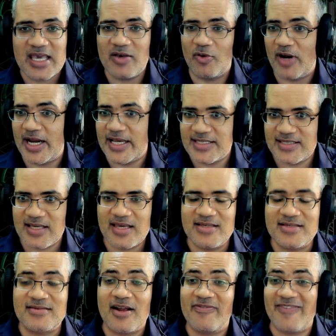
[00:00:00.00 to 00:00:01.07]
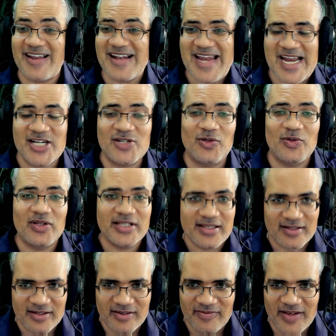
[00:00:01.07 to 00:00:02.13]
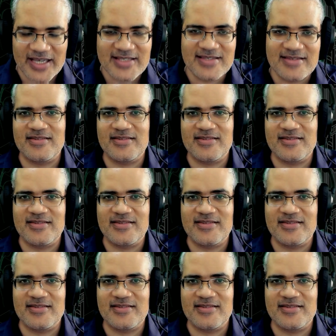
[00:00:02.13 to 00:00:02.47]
or I say is not financial or legal advice.